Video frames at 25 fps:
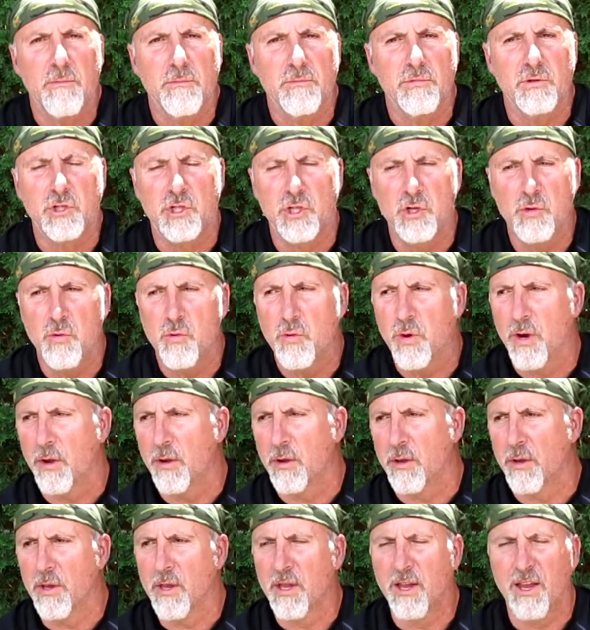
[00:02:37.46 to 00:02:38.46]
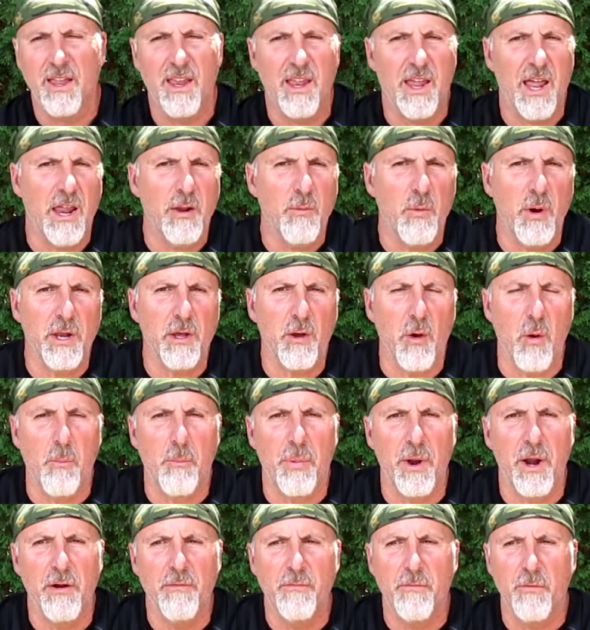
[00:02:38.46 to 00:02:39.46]
shoe, and I don't want to go
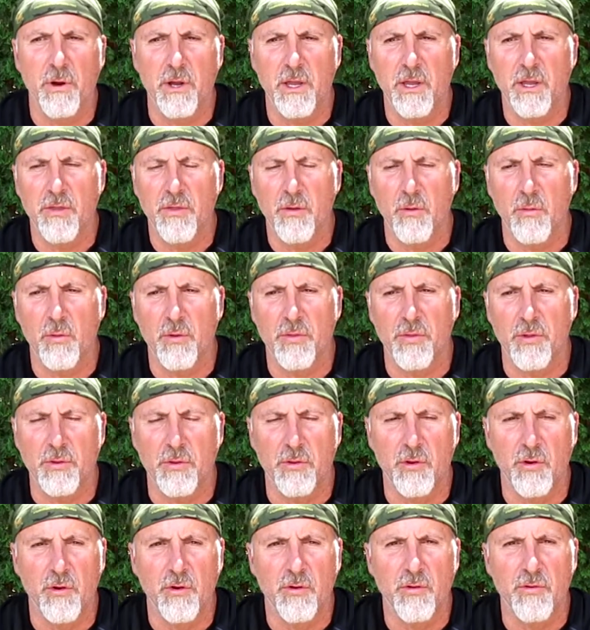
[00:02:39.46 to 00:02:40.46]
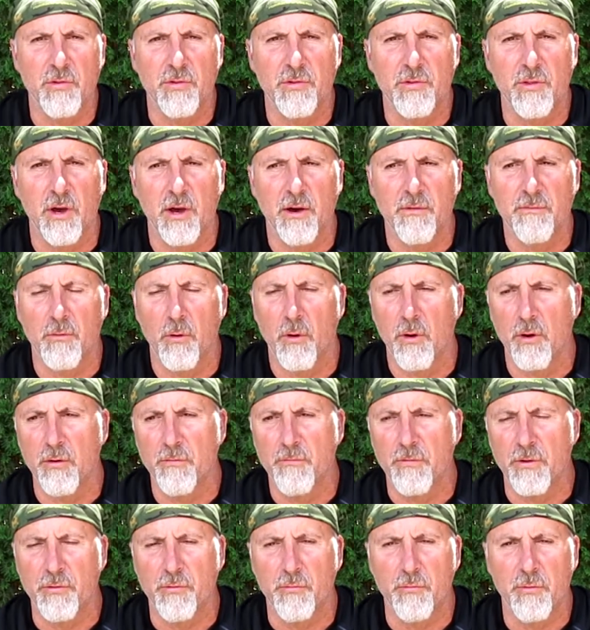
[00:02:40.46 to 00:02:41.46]
barefoot either with the dirt and stuff, or
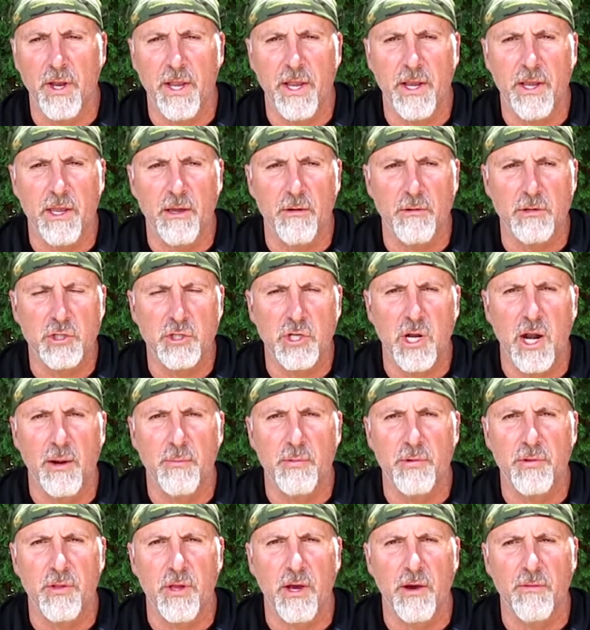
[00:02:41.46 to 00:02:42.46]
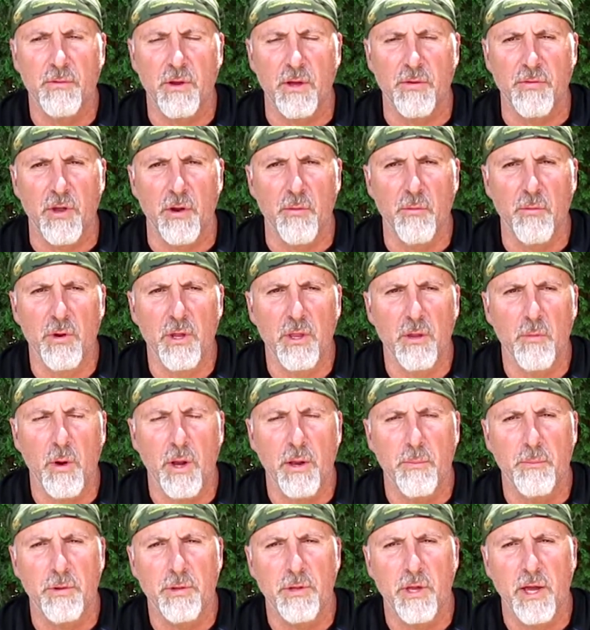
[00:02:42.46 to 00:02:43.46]
if it's rainy or sharp stuff, because I really
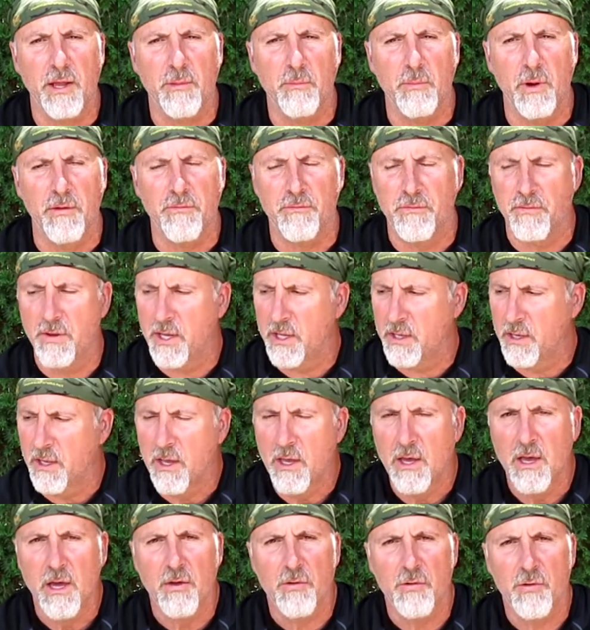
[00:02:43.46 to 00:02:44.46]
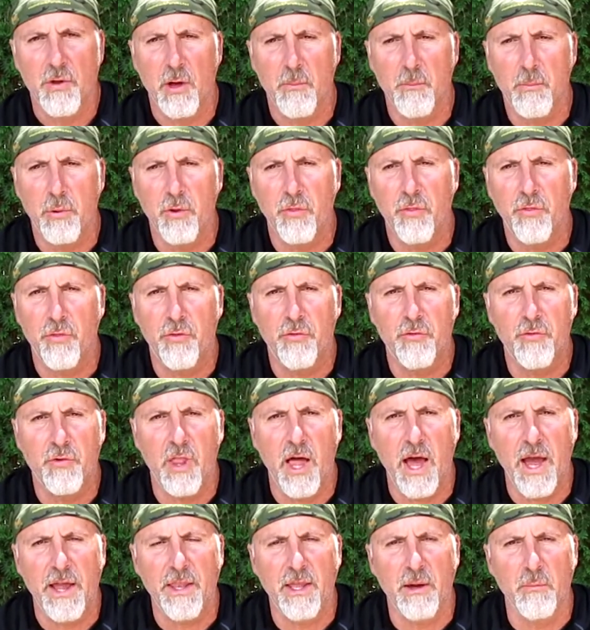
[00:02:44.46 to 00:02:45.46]
want to protect my feet. So I'll
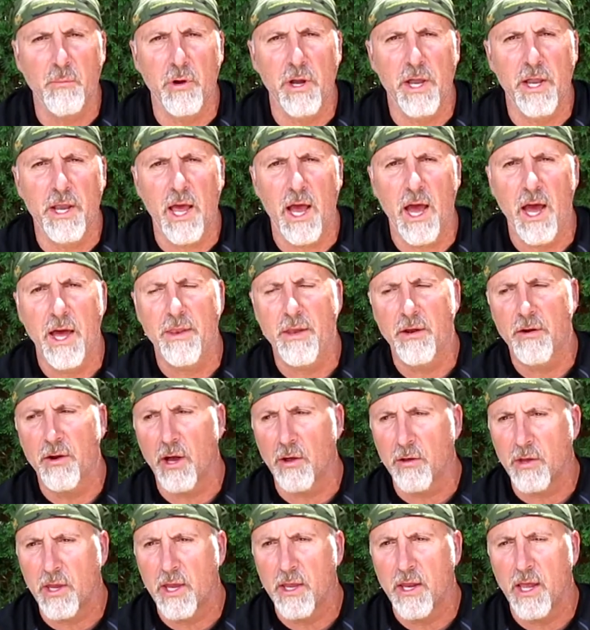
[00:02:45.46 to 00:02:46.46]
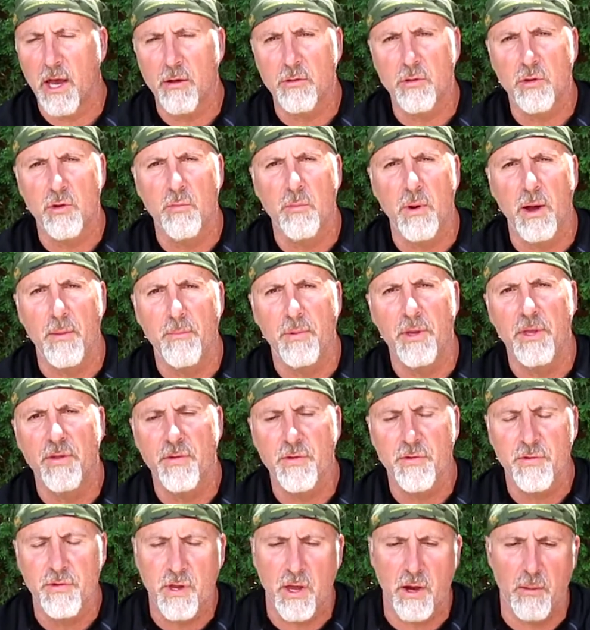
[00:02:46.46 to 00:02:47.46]
slide them right on there. I'll get out, do my
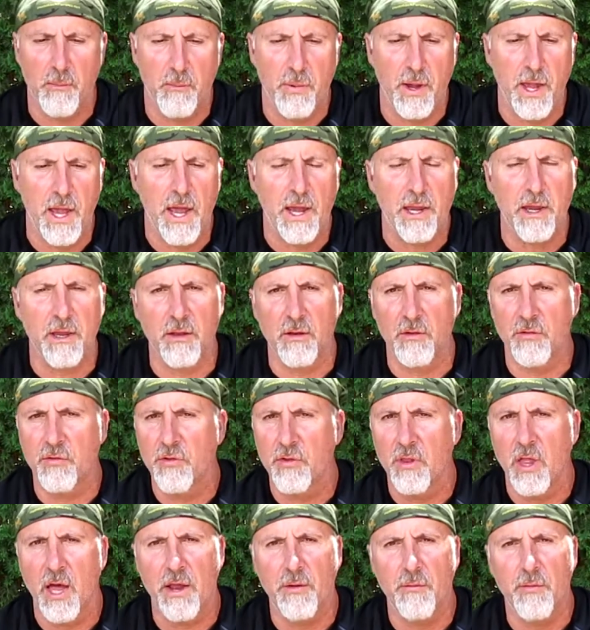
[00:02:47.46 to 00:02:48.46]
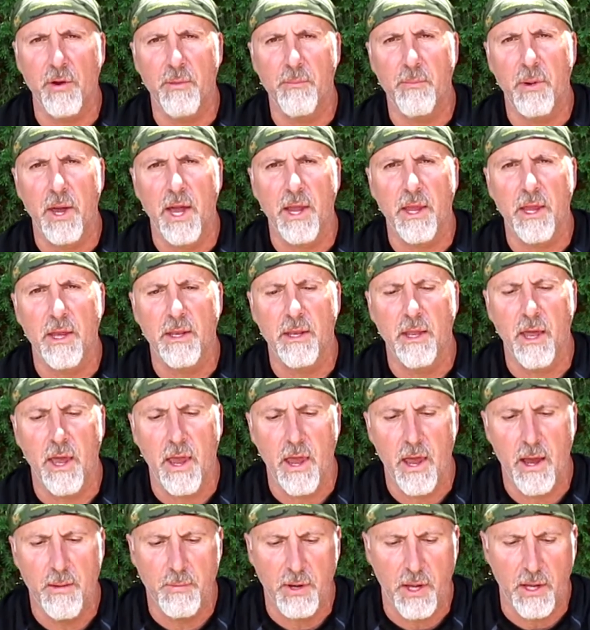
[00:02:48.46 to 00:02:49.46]
business, come back, and slide right back in the
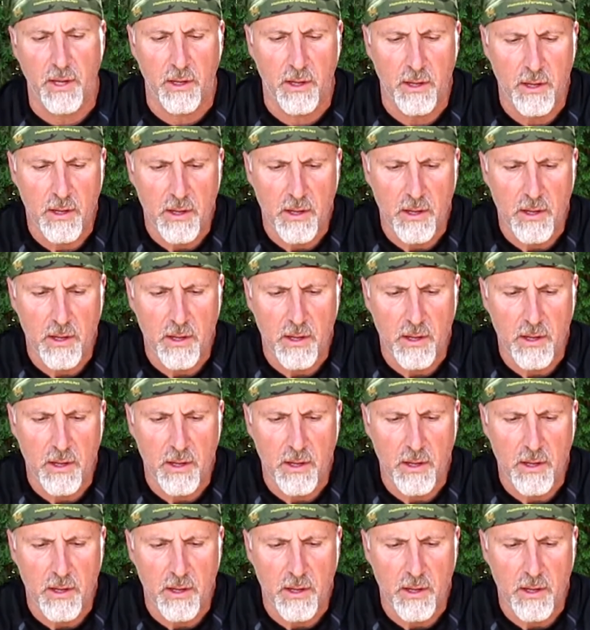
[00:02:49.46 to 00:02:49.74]
hammock.